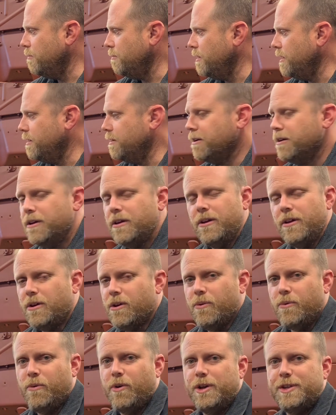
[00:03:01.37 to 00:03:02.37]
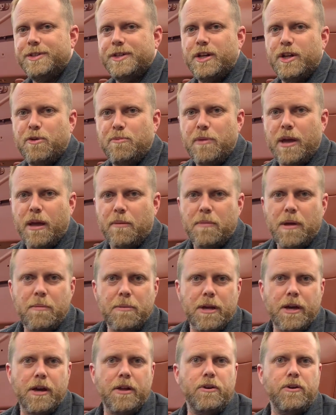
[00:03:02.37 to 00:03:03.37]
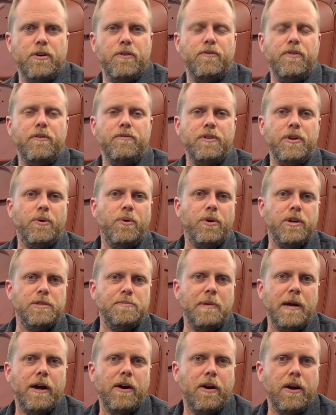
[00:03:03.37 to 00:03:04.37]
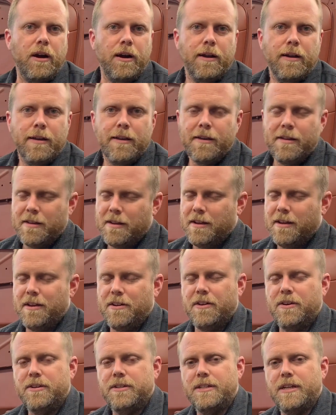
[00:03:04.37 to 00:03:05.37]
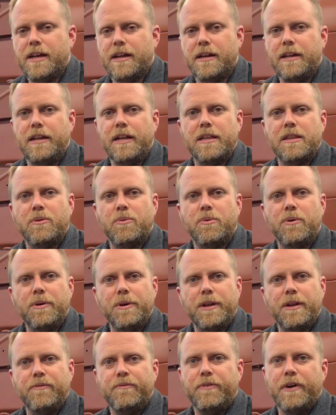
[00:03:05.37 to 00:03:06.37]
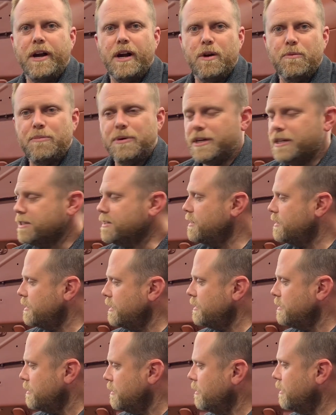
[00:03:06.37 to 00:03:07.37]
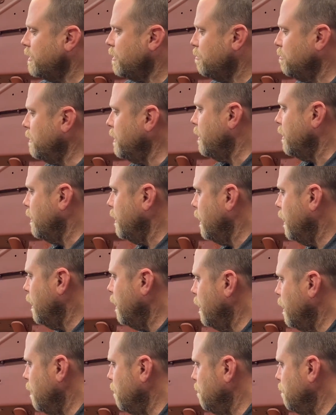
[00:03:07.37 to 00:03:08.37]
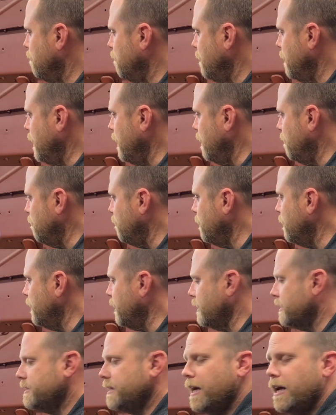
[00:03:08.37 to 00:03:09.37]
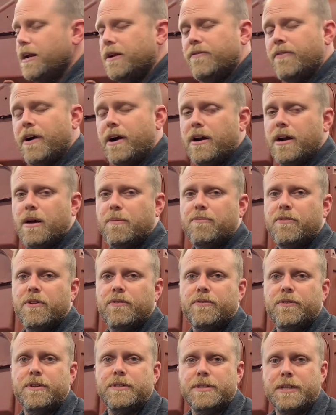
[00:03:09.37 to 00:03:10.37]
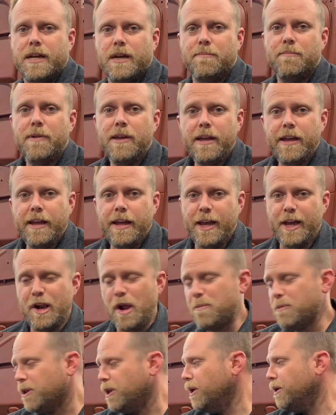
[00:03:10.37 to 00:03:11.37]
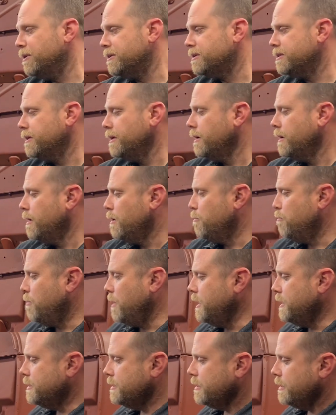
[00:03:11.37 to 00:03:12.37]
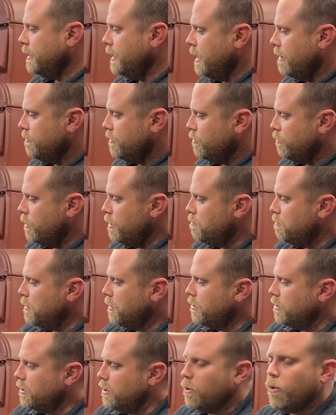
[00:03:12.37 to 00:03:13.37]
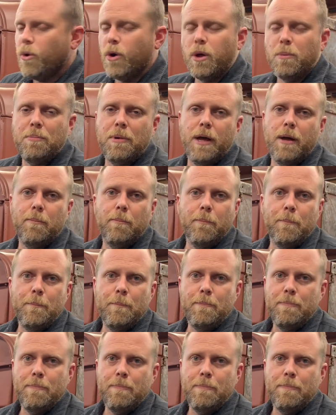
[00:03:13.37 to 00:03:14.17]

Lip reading: mean, what is it going to make? Maybe 150 horsepower. You know, it's not going to light the world on fire, but it's a decent little mill. And I'm really excited to fire it up for the first time. And I'm close. Basically, I have to rebuild the oil pump,